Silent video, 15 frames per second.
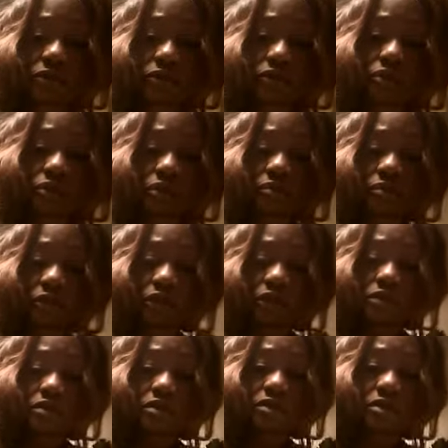cooked
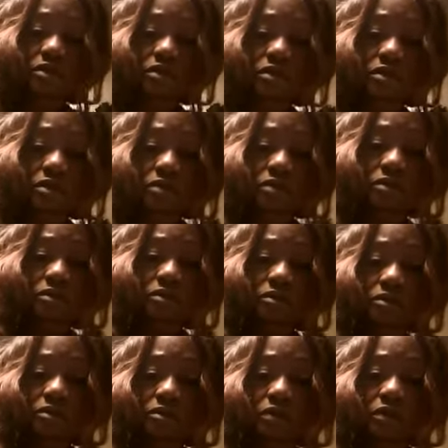meats.
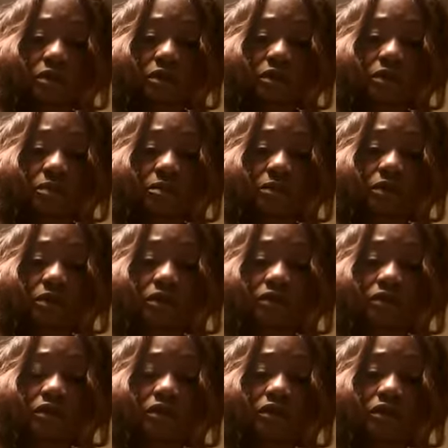Gonna put this
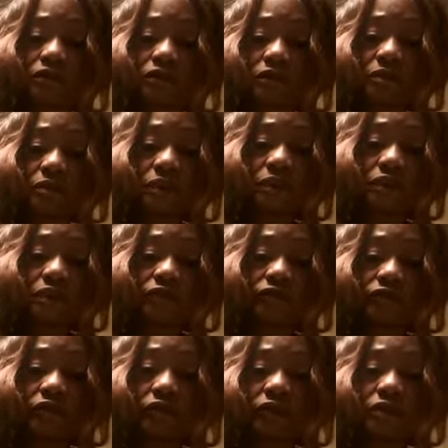in the oven. I'm not gonna
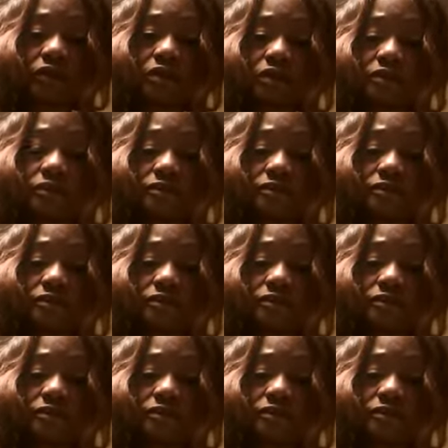fry it.